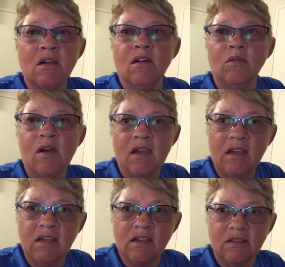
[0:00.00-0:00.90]

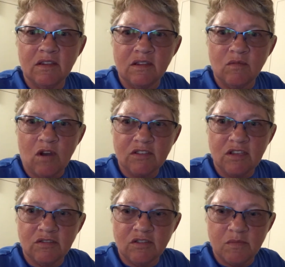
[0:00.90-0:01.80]
away, and then walked
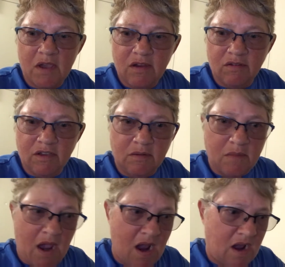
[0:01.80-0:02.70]
down to the bakery and
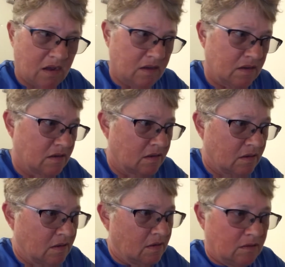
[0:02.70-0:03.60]
back.
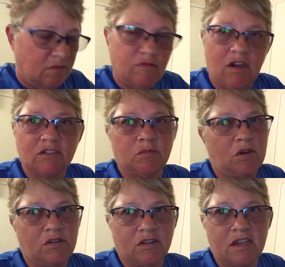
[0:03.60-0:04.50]
We've walked to
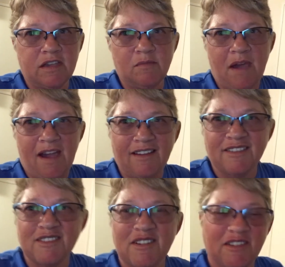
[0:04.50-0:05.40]
Burger King and back,
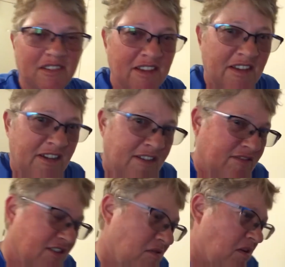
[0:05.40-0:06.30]
so
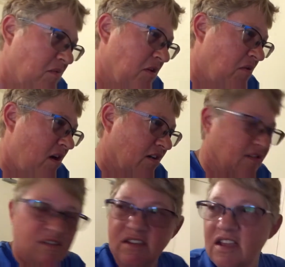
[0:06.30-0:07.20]
done quite a bit of
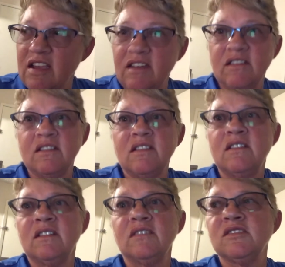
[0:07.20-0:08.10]
walking today, and
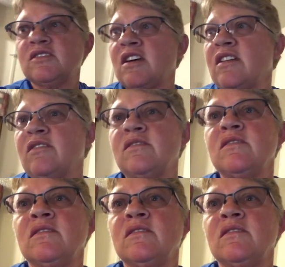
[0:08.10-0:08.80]
just tired.